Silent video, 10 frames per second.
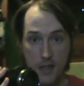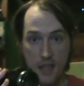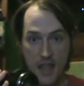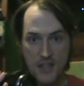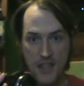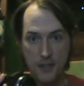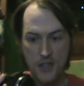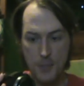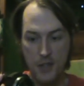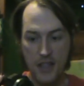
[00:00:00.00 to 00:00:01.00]
yes, it
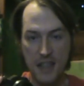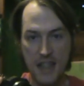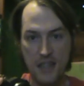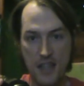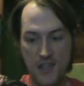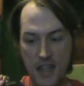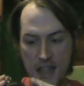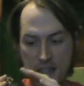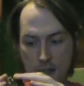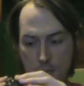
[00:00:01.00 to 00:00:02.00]
looks pretty neat, doesn't it?